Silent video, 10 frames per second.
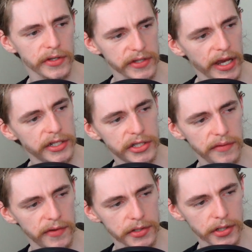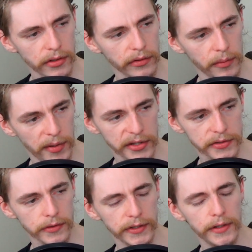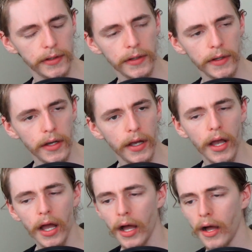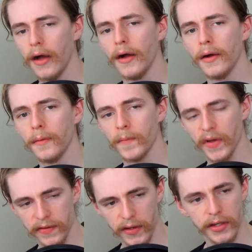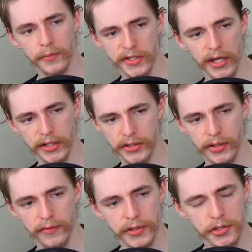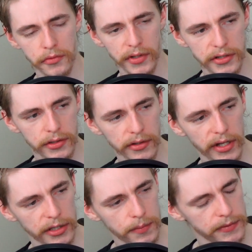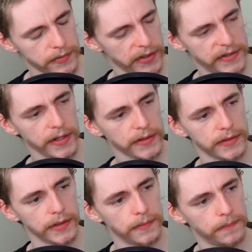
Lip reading: There's a HD version on the PS3. I think there was a HD version released on the Xbox 360.